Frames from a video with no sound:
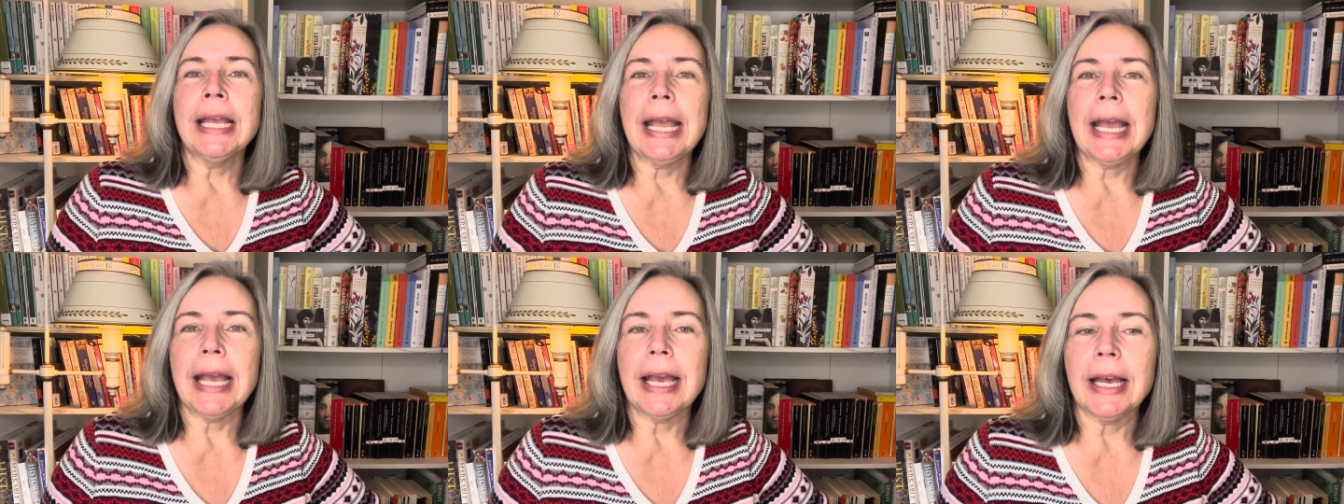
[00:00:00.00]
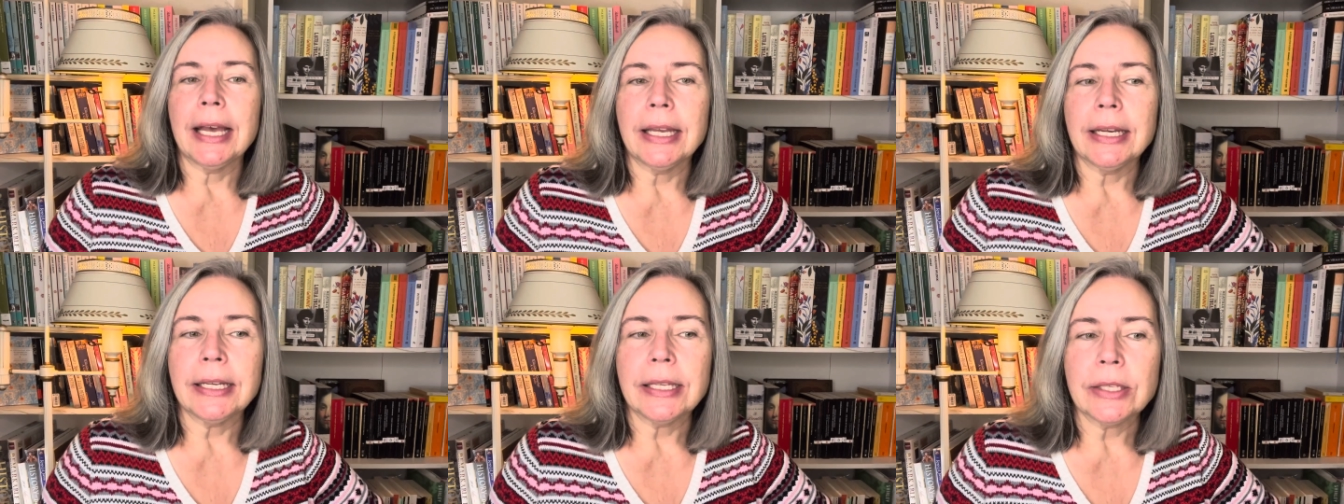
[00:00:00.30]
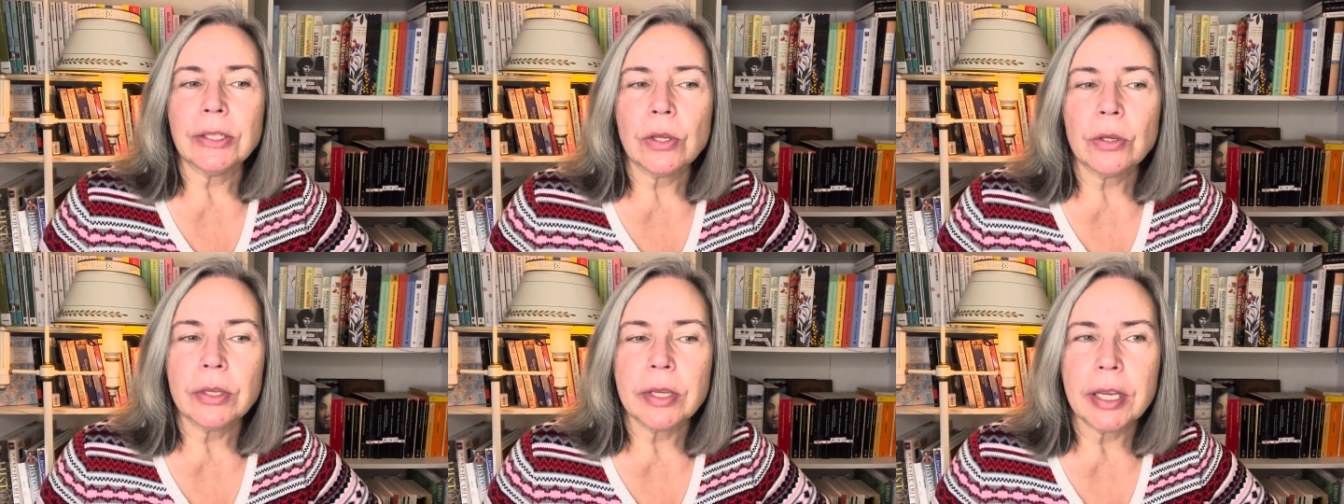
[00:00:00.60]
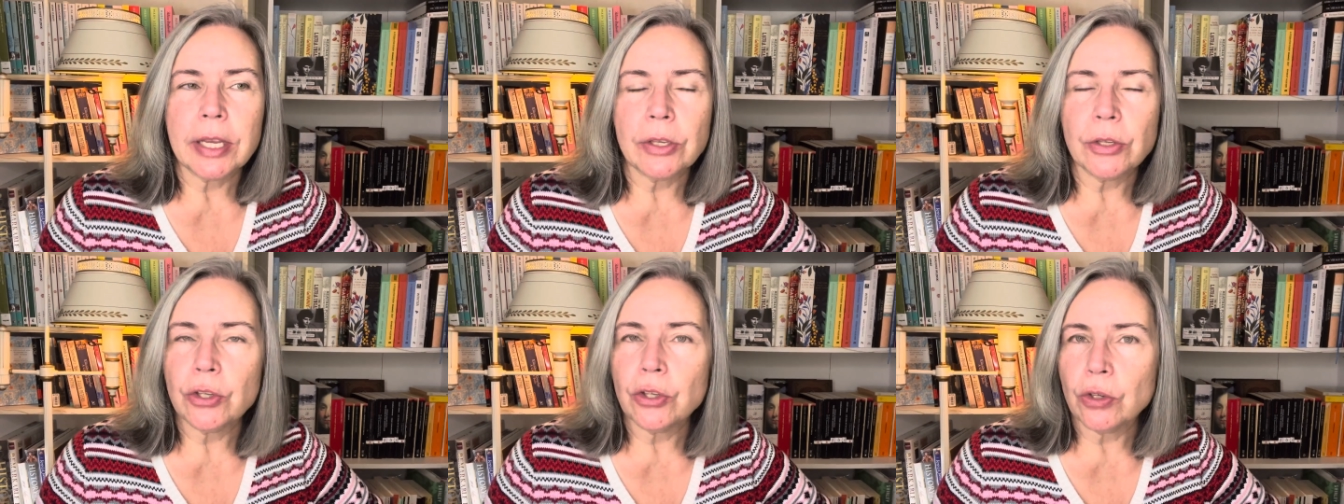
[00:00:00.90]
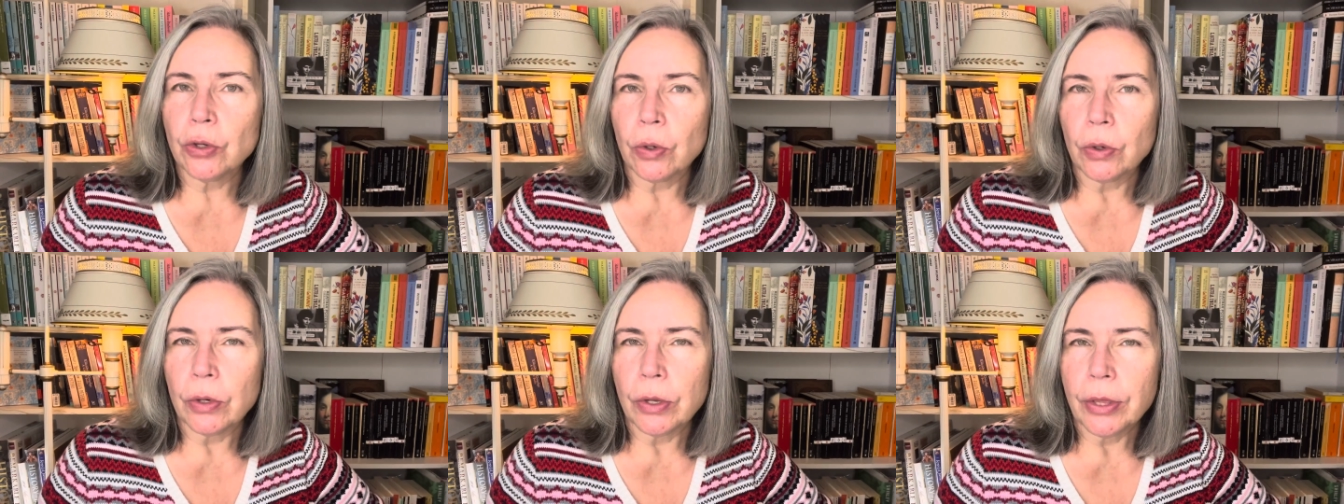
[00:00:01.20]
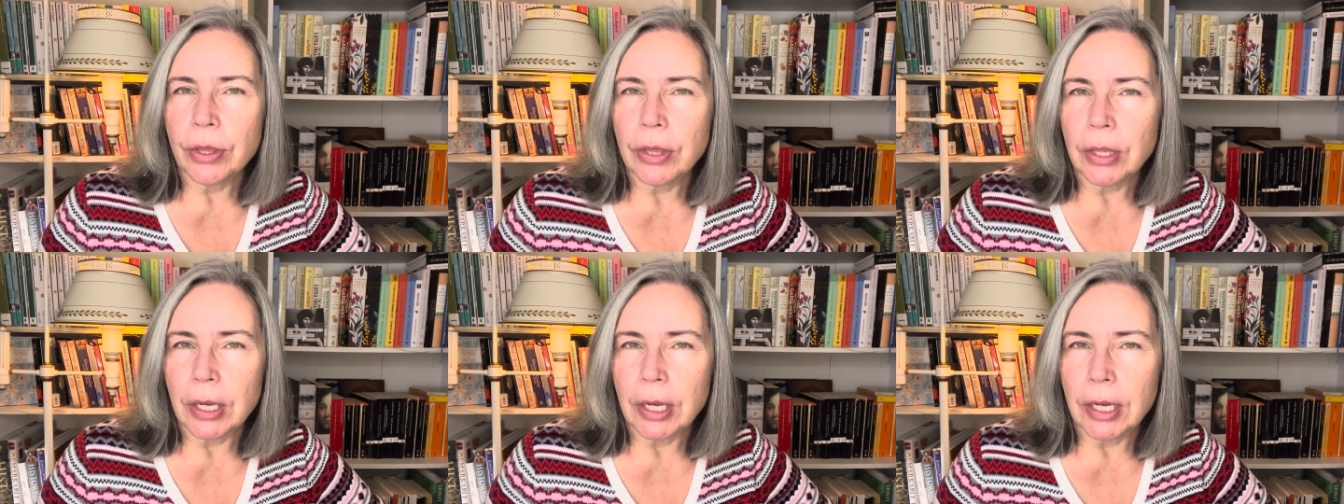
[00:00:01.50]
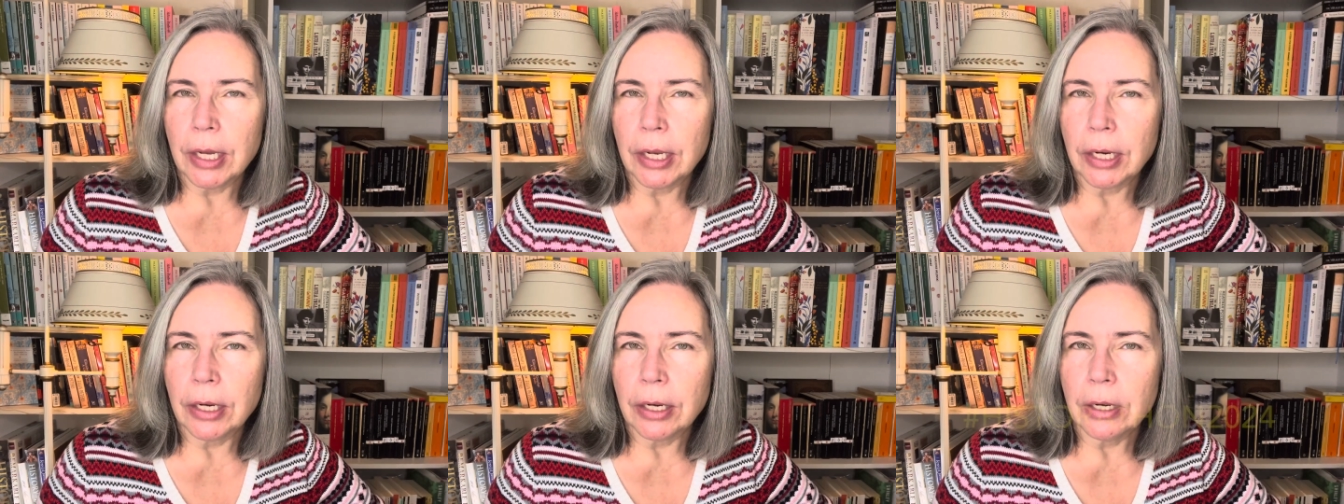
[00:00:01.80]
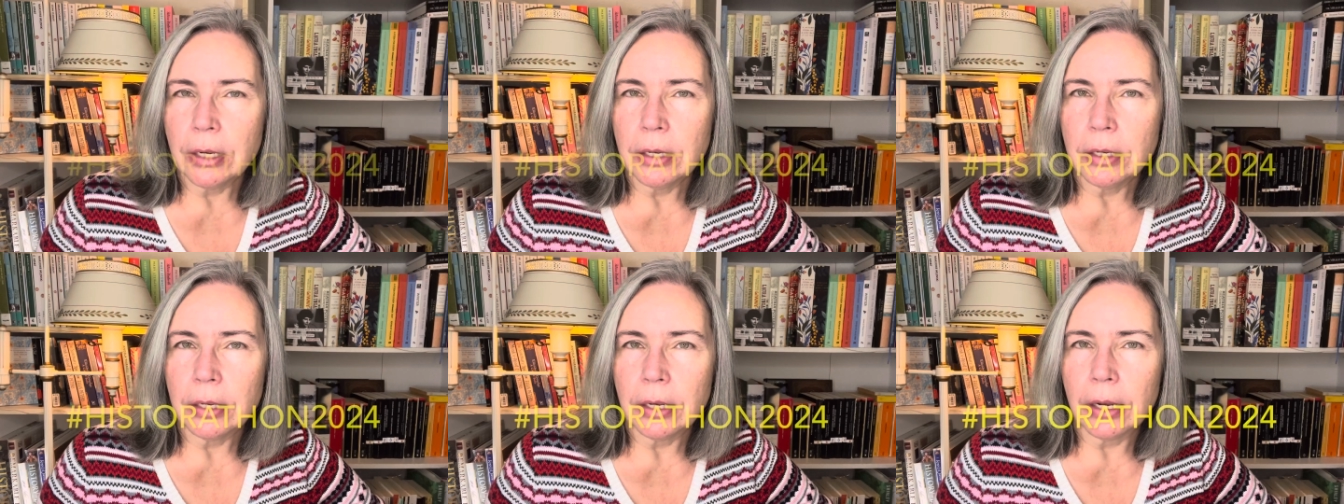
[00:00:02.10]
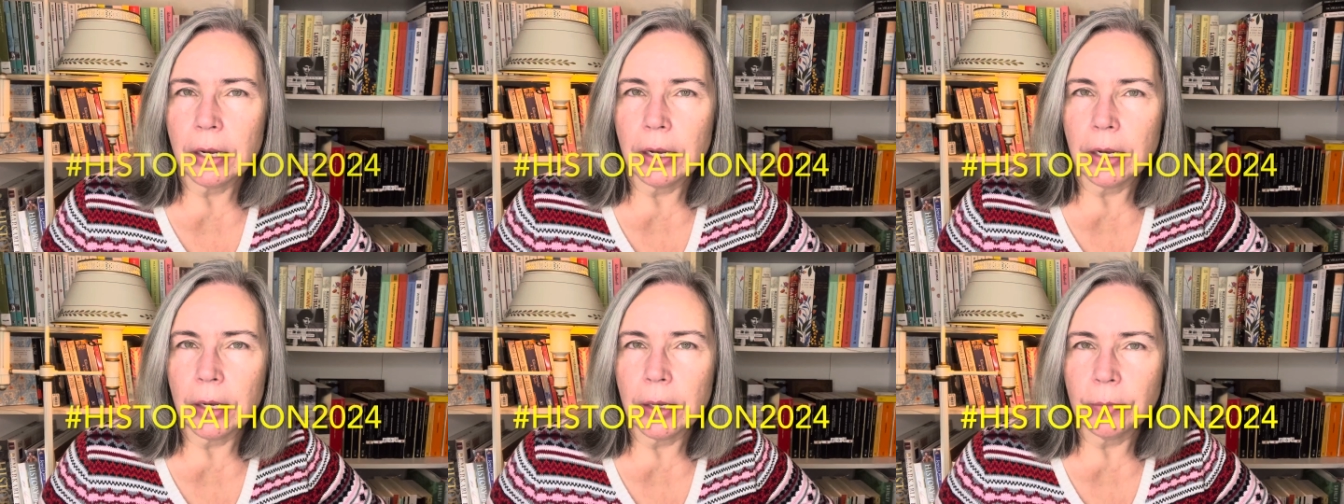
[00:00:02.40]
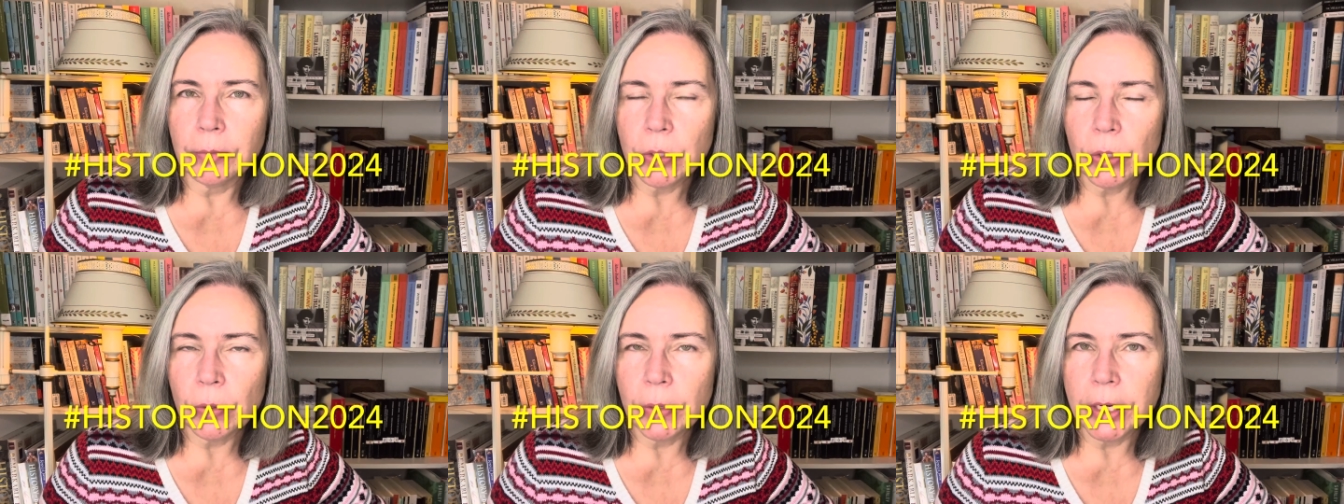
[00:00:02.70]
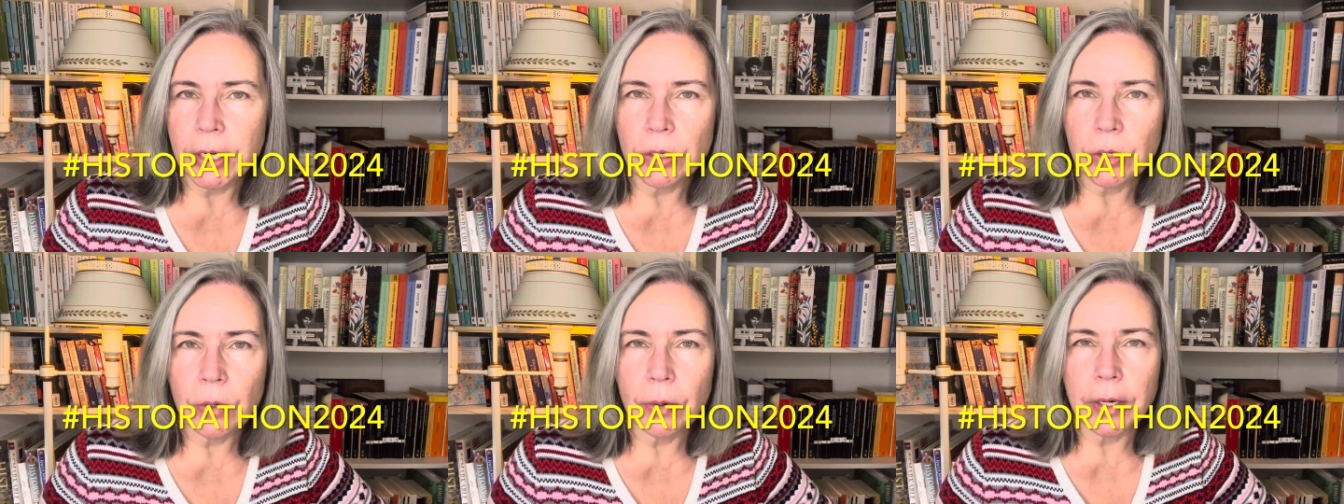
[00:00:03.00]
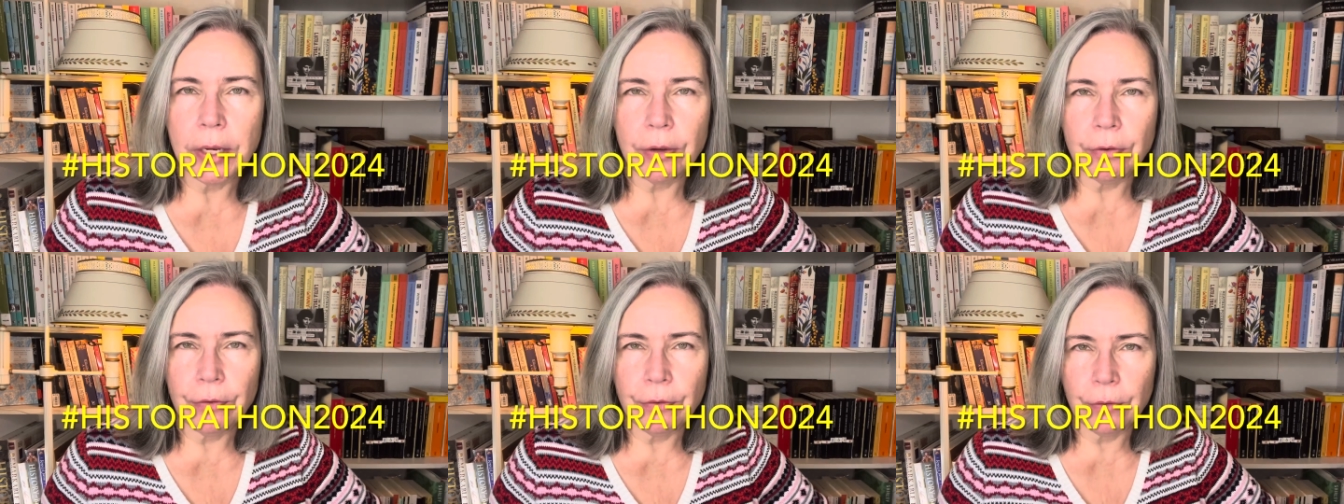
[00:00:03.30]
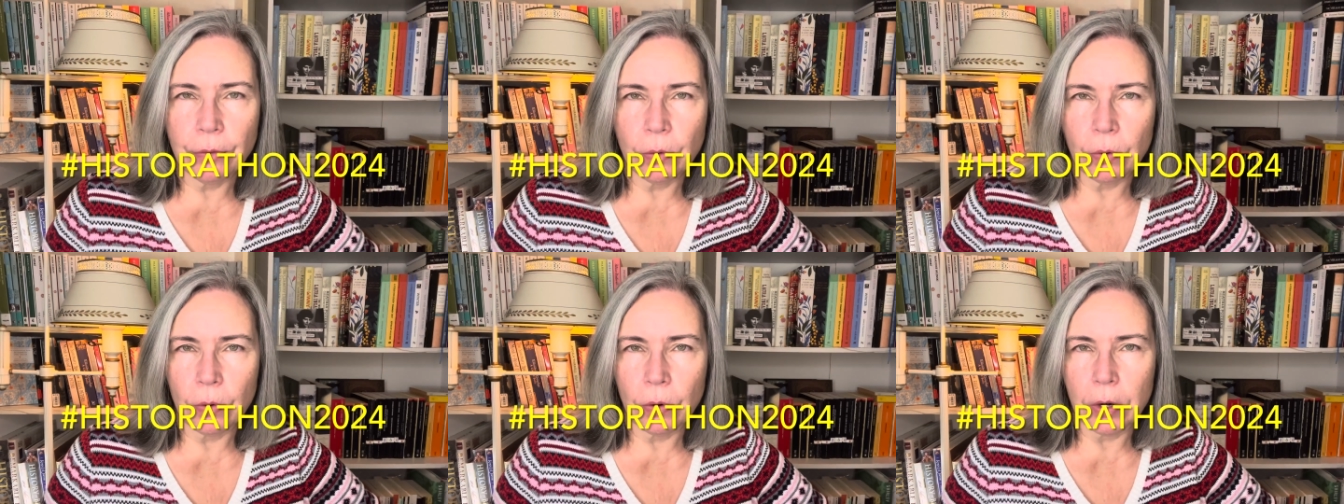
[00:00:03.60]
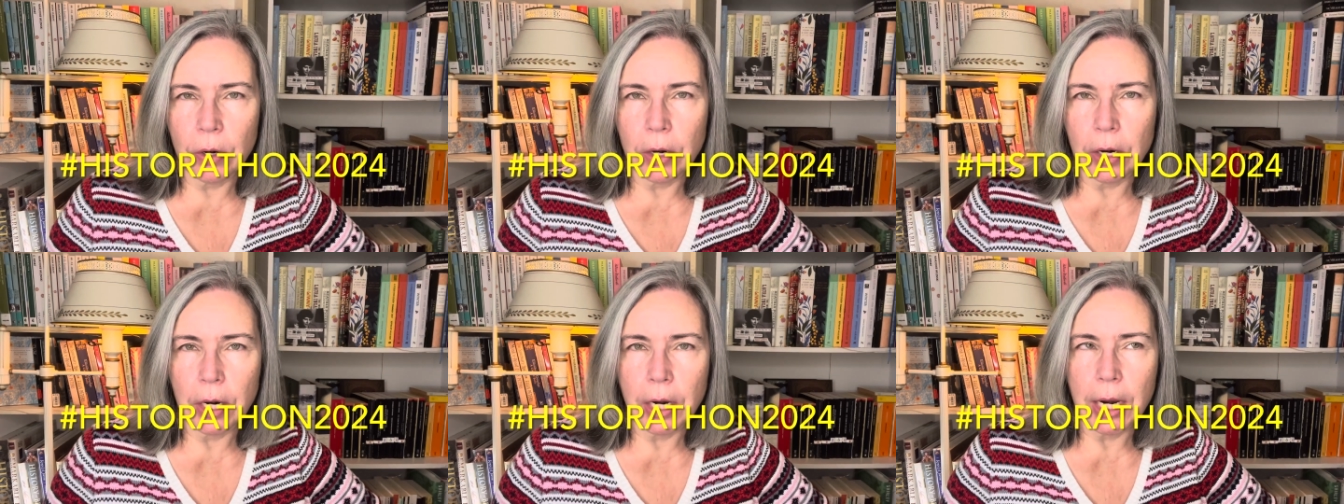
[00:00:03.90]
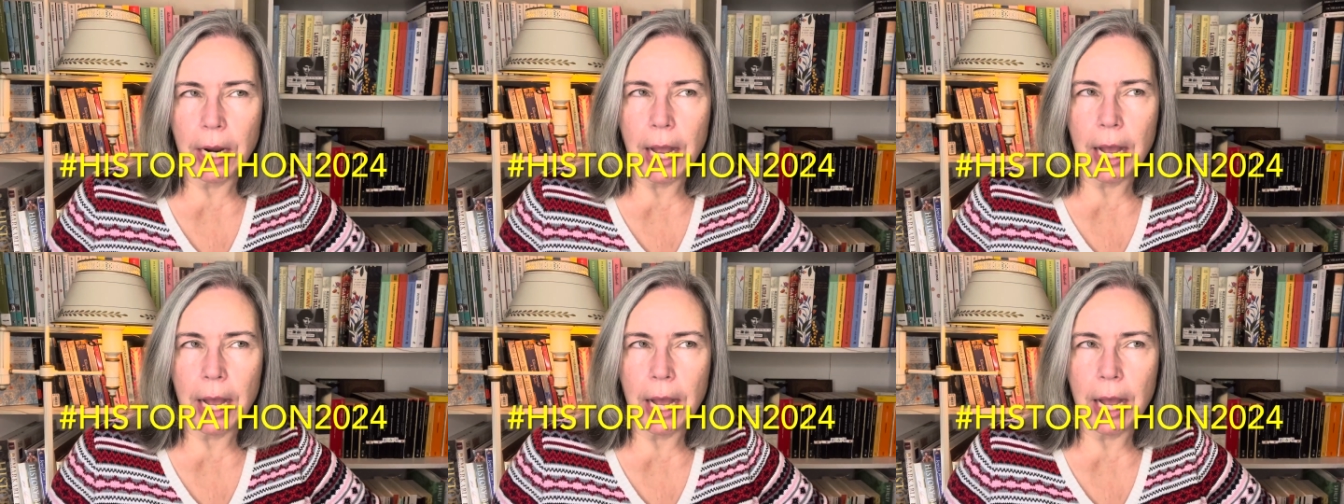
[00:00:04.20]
And it's Historathon um, 2024.